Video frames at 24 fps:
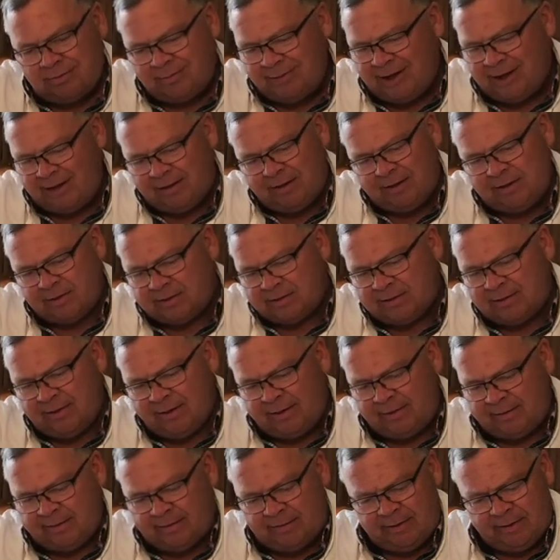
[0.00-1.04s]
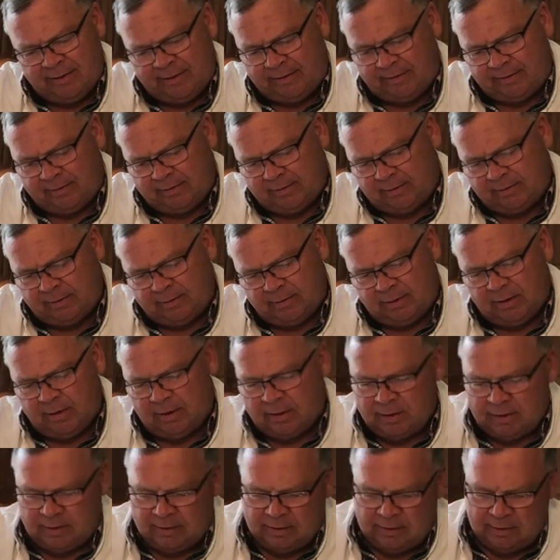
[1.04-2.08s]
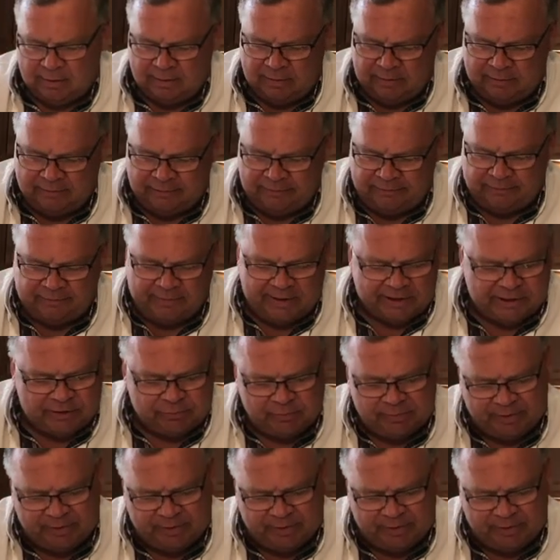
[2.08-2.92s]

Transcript: Man, there's nothing like fresh